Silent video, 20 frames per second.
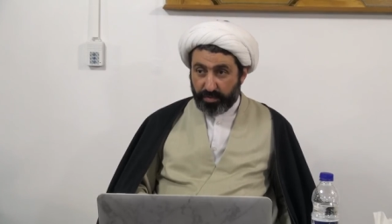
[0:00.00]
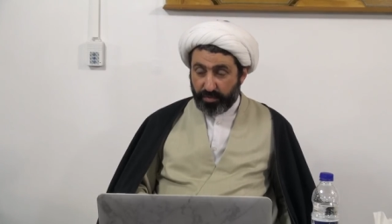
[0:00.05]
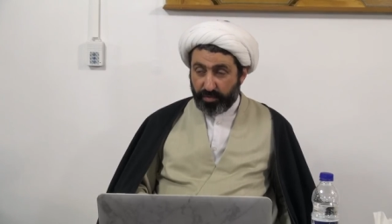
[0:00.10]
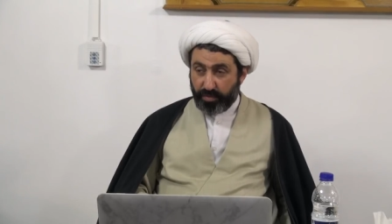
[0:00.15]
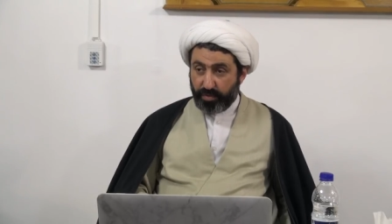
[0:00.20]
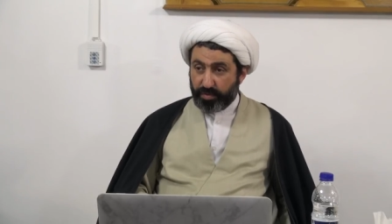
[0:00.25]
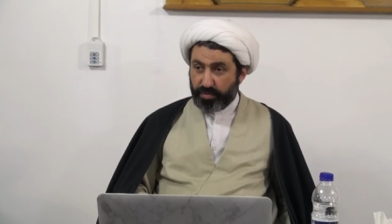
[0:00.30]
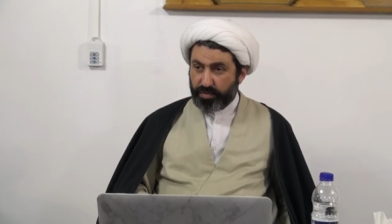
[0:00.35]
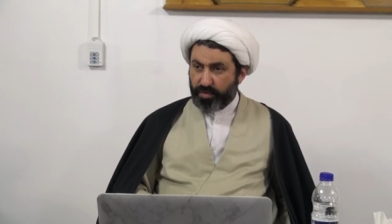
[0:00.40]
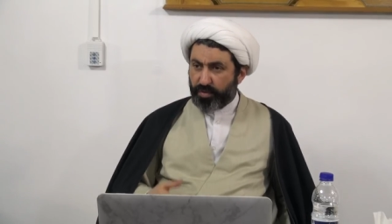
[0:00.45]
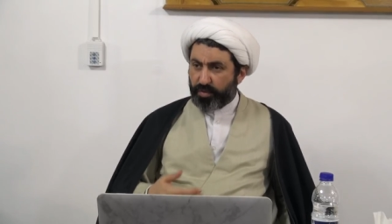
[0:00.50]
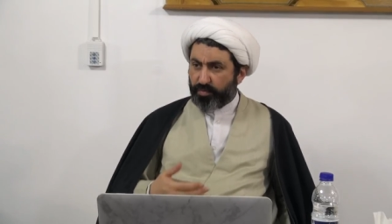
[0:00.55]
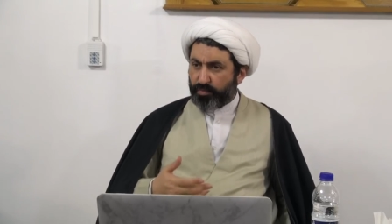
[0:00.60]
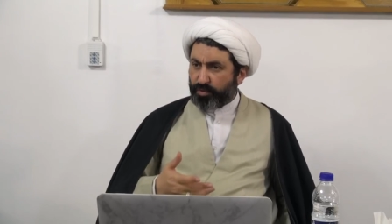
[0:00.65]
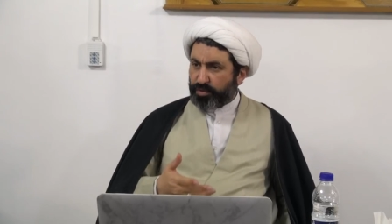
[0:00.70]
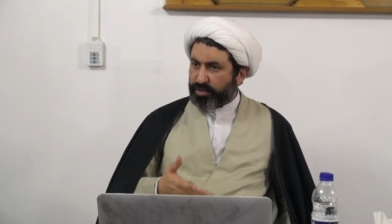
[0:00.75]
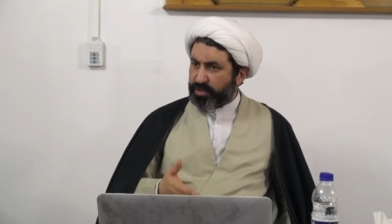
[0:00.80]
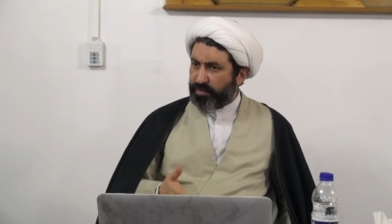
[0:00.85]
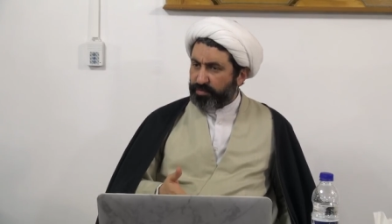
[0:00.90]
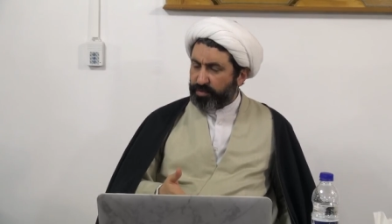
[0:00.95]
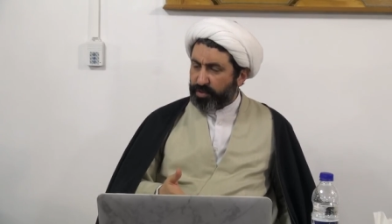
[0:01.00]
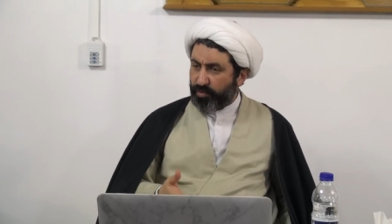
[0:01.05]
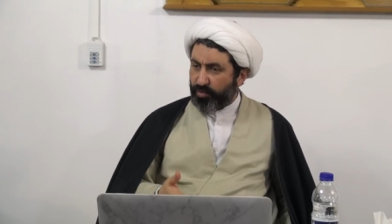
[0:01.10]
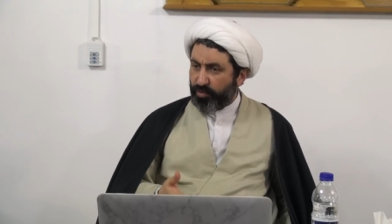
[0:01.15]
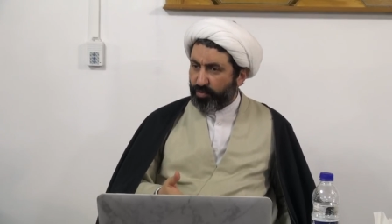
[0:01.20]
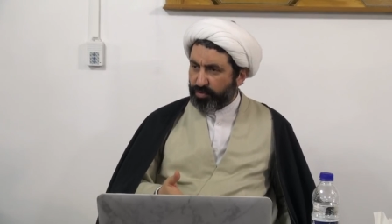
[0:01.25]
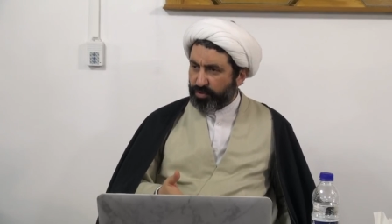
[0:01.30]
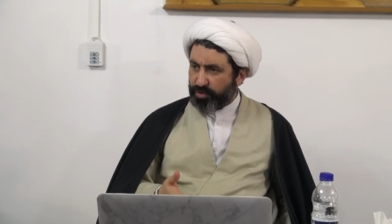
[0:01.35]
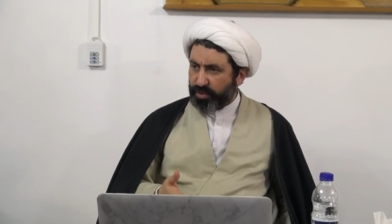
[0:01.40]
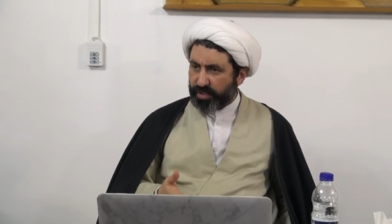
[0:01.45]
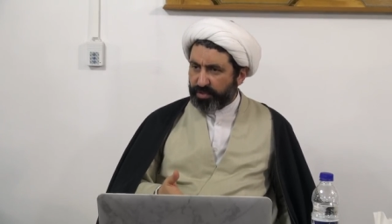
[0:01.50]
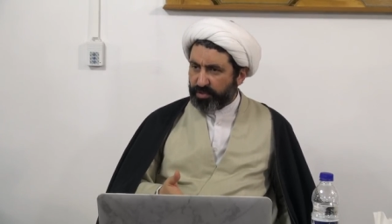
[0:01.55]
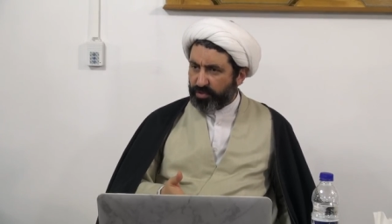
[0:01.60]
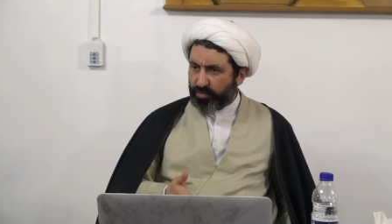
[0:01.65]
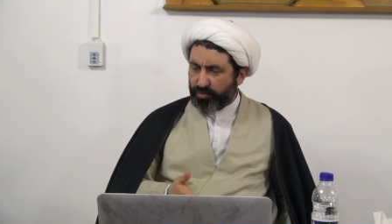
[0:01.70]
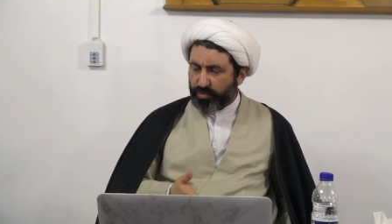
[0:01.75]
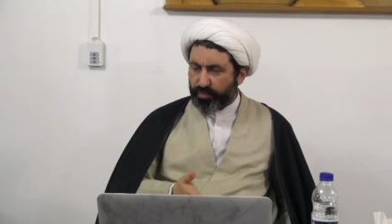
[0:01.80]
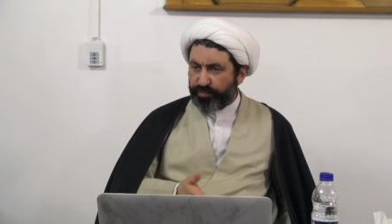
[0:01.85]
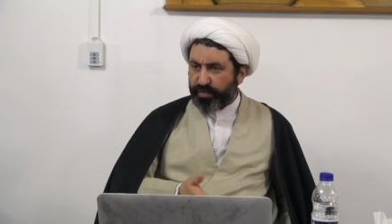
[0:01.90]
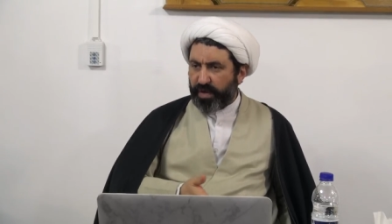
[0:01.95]
Or, you know, in Muslim theology, and you
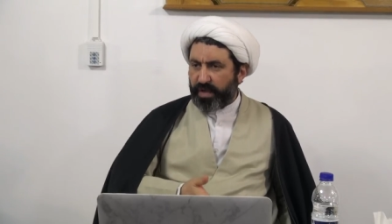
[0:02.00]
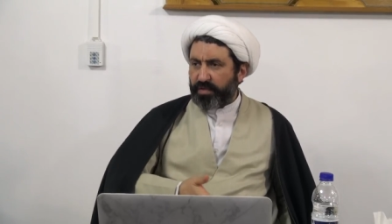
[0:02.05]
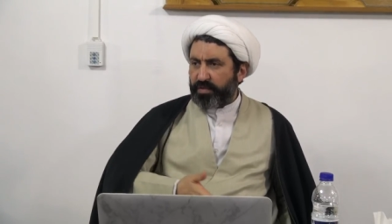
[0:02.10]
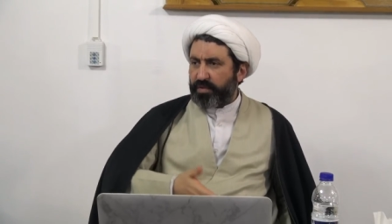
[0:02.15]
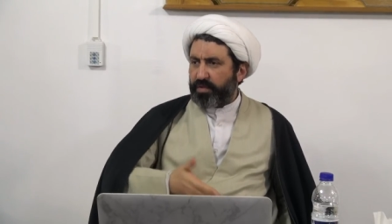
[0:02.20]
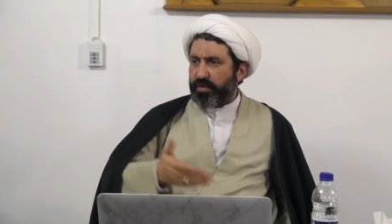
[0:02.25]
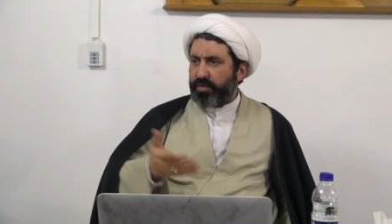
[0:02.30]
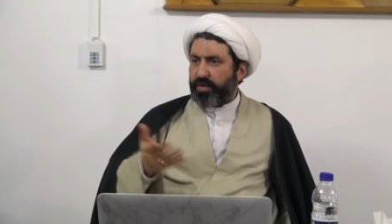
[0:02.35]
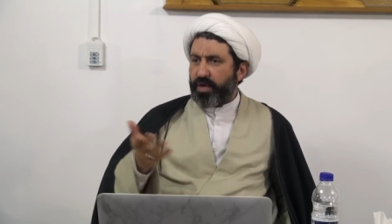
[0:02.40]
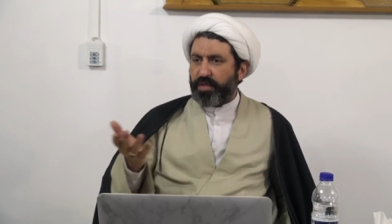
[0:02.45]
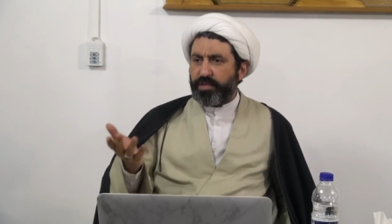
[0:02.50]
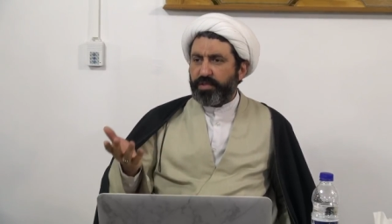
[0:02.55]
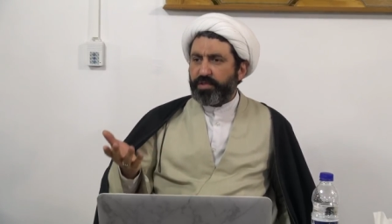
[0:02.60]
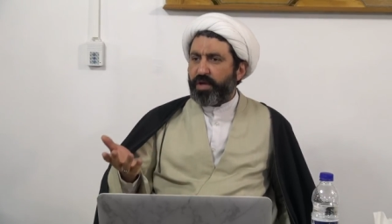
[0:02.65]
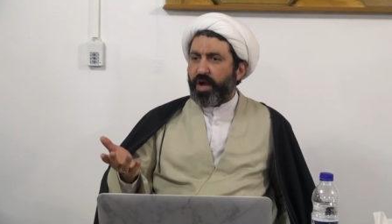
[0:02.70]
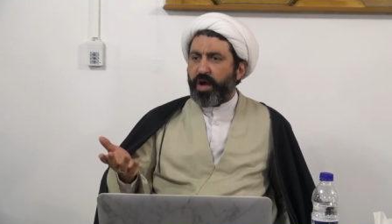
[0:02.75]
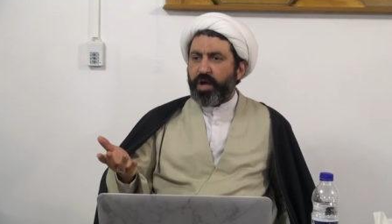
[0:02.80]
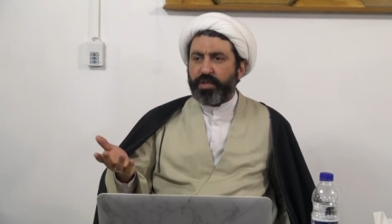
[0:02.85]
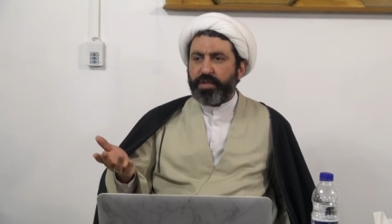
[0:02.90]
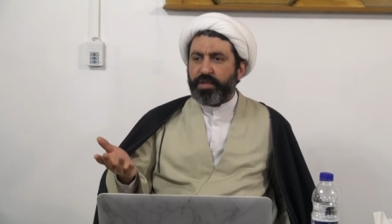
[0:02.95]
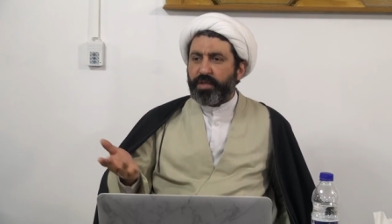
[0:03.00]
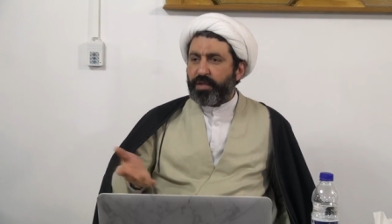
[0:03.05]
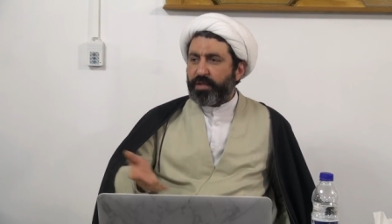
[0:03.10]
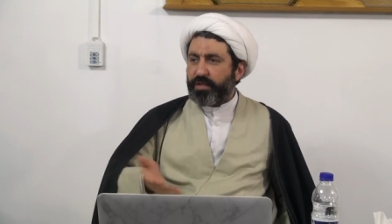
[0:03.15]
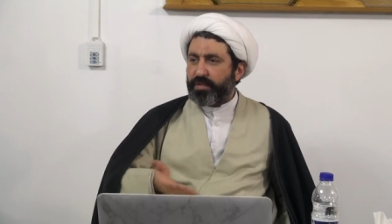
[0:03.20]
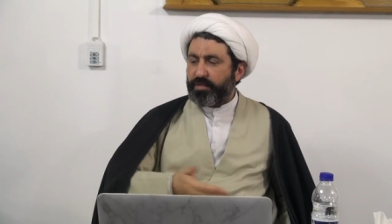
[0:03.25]
know, you find God is adl.